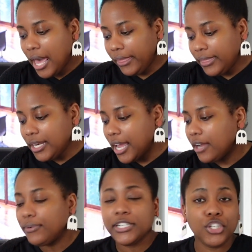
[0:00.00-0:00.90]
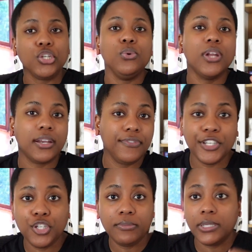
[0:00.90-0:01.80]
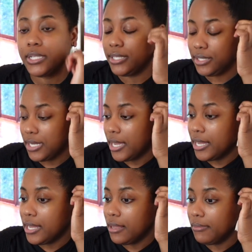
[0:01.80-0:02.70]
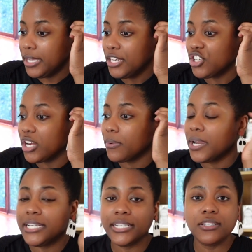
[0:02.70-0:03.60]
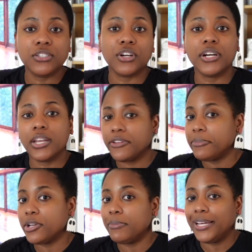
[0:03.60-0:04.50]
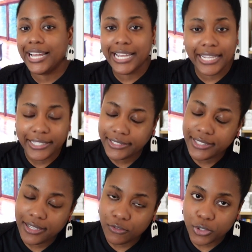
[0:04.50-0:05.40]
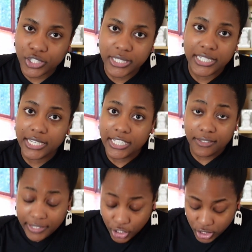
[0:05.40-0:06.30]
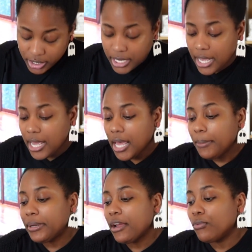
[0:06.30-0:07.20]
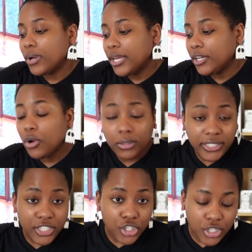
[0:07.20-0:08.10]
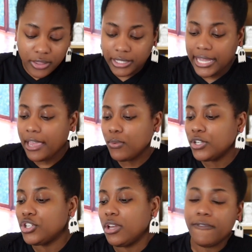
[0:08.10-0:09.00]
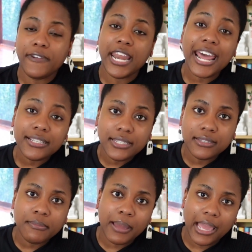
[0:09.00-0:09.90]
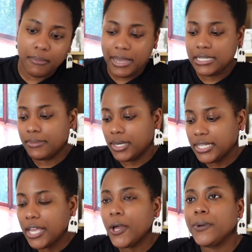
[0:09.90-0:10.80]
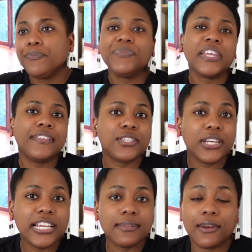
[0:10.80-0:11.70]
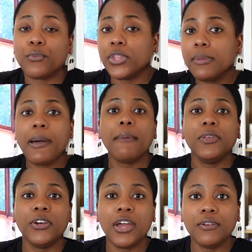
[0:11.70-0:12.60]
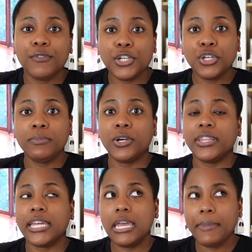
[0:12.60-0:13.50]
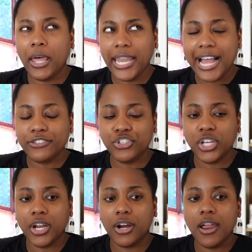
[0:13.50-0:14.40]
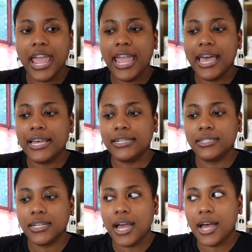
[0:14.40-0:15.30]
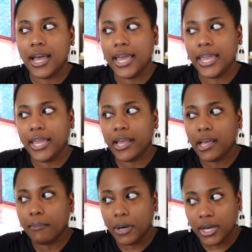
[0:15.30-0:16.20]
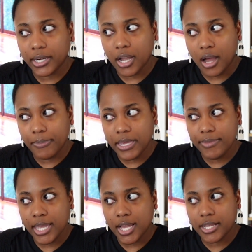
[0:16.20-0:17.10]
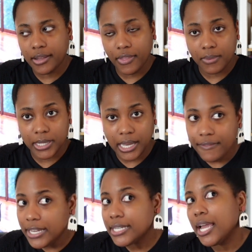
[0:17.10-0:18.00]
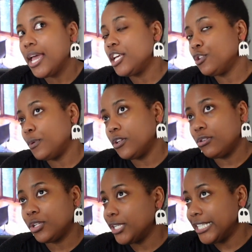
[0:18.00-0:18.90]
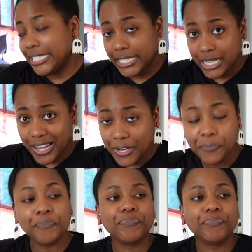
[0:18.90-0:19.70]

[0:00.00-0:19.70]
And then I read 2 nonfiction books in January. I did start another book, but I unfortunately didn't get to finish it. But I read Cultish, The Language of Fanaticism by Amanda Montell. This one has been a really popular nonfiction book that came out last year, and I bought a copy because I thought I would love it. Spoiler alert, I did not.